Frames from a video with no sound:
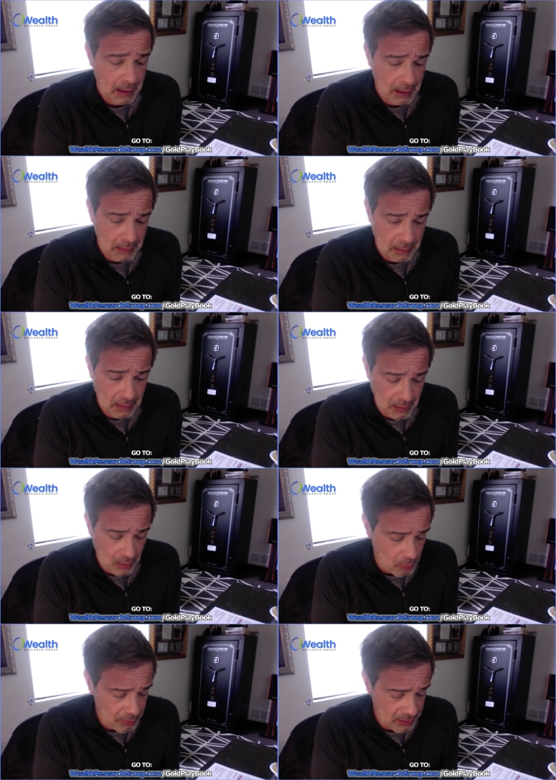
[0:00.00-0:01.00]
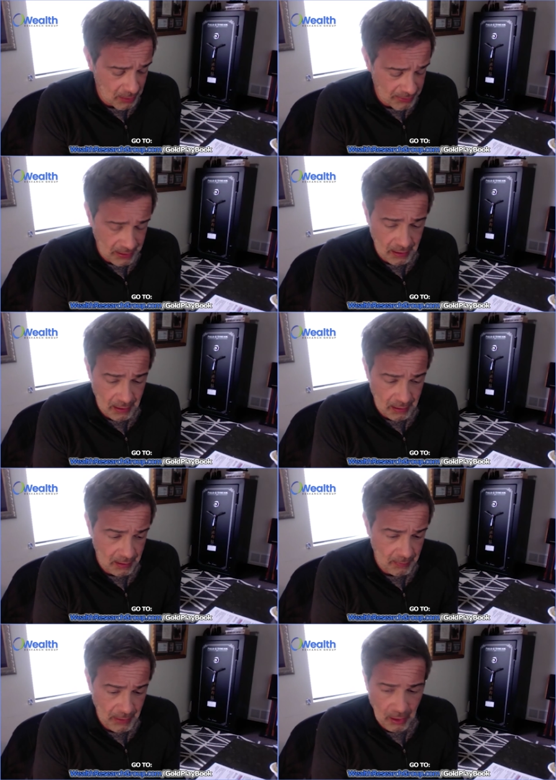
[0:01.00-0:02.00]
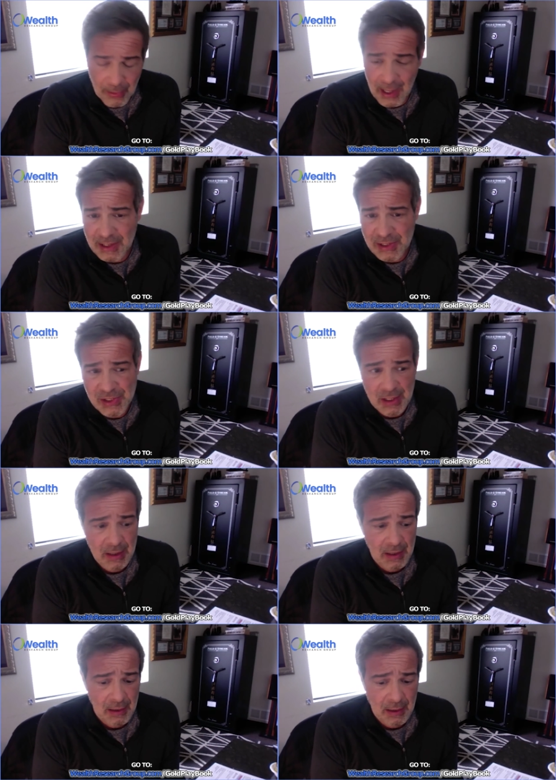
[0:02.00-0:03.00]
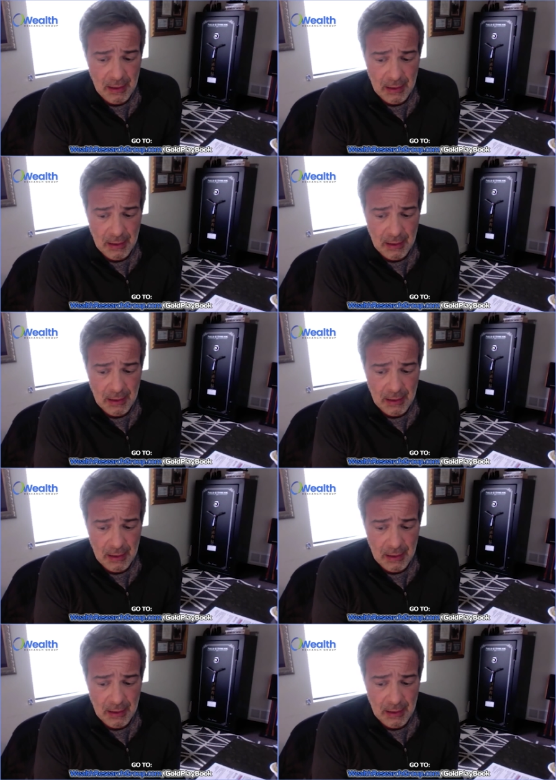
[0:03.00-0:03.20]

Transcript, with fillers: And they opened up a mailbox